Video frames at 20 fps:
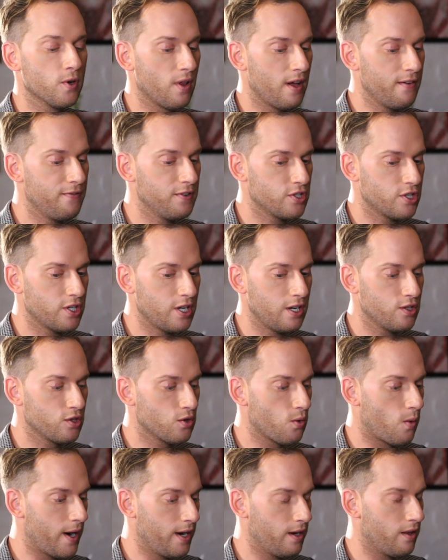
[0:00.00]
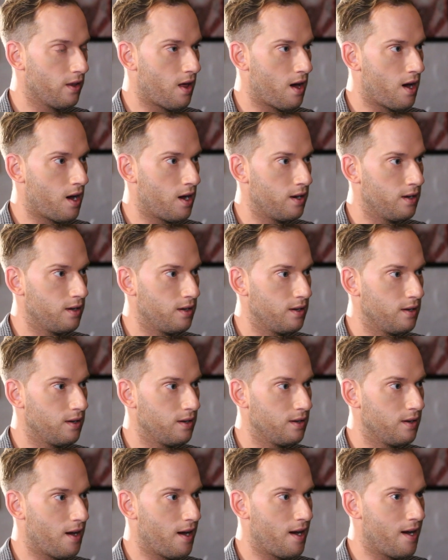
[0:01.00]
Your life has changed quite a lot,
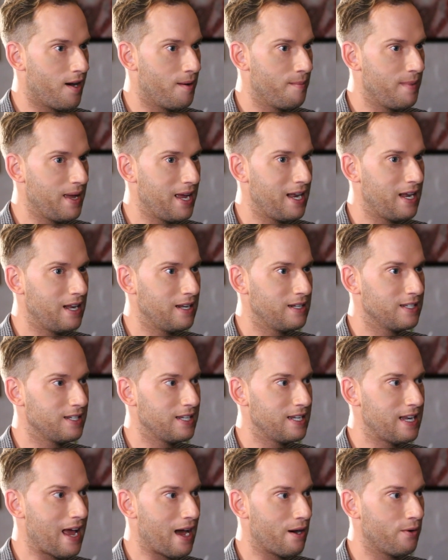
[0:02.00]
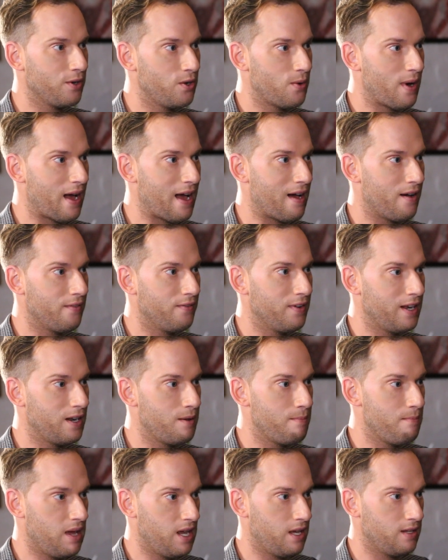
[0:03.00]
um, and now you have
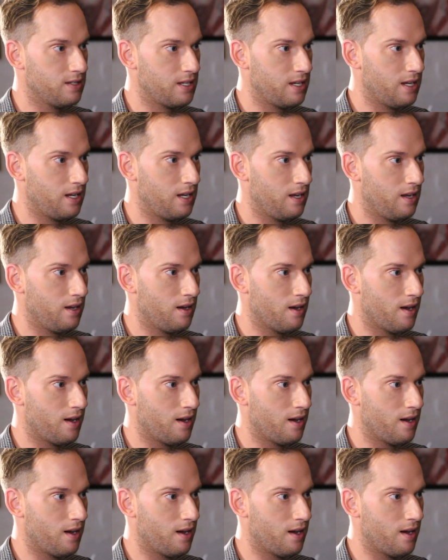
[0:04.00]
an amazing.